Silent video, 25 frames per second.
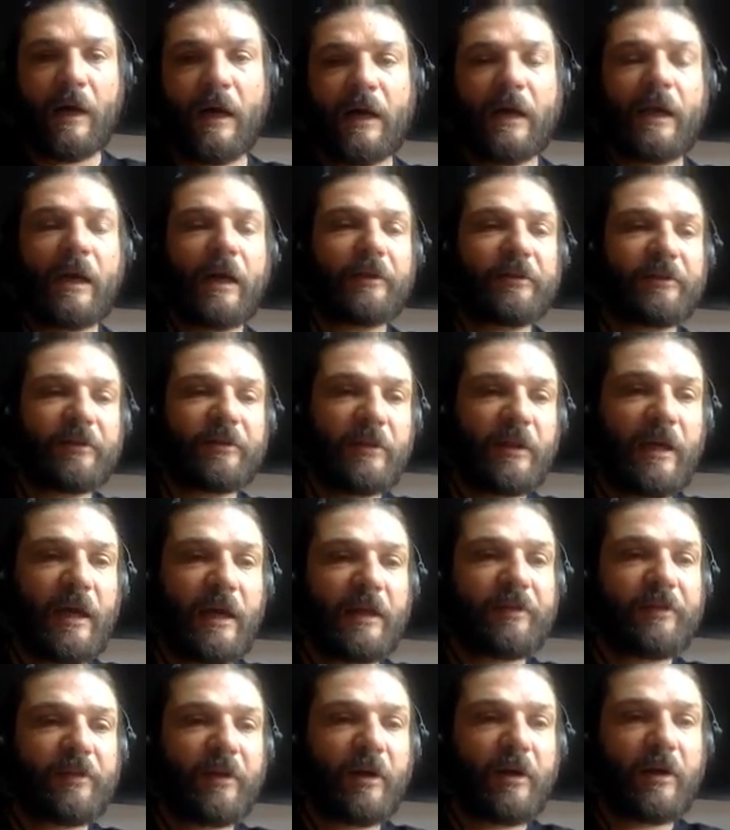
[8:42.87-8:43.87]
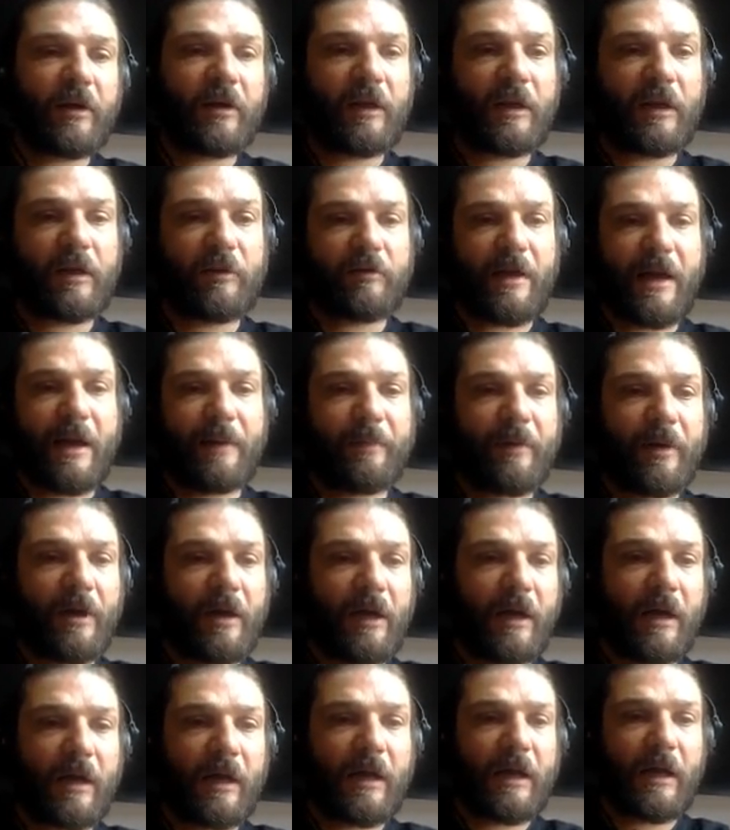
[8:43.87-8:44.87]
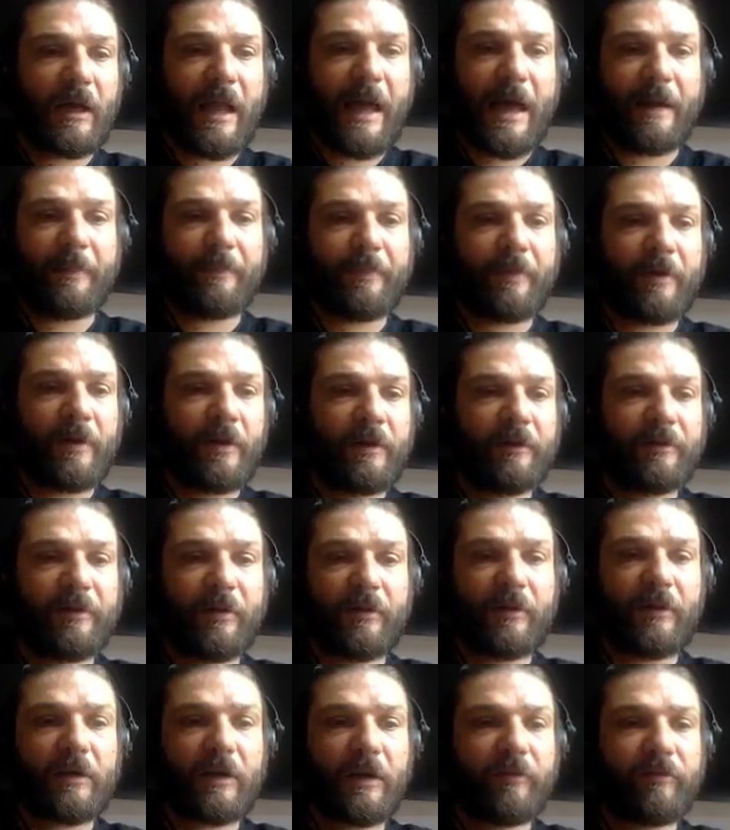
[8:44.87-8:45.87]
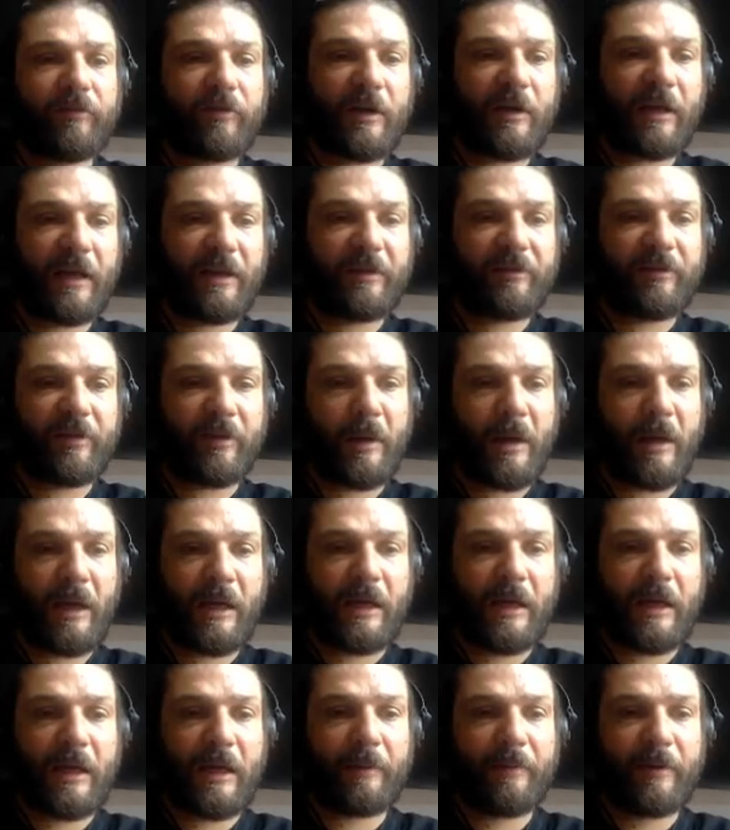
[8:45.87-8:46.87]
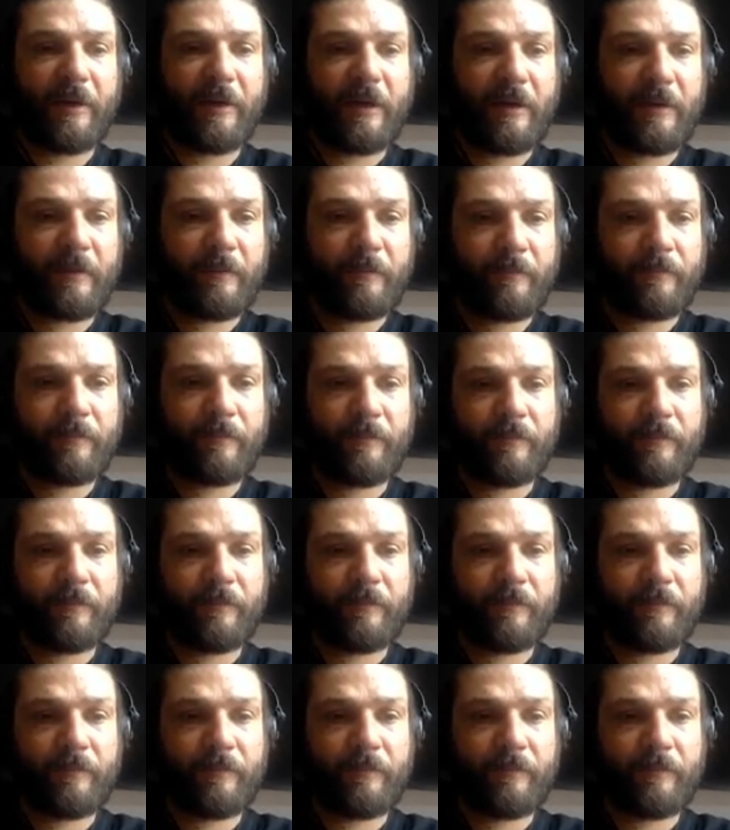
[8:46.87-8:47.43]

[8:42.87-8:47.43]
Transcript: Okay, so next I'm going to grab a clap. So I'm going to go for an 808 clap here.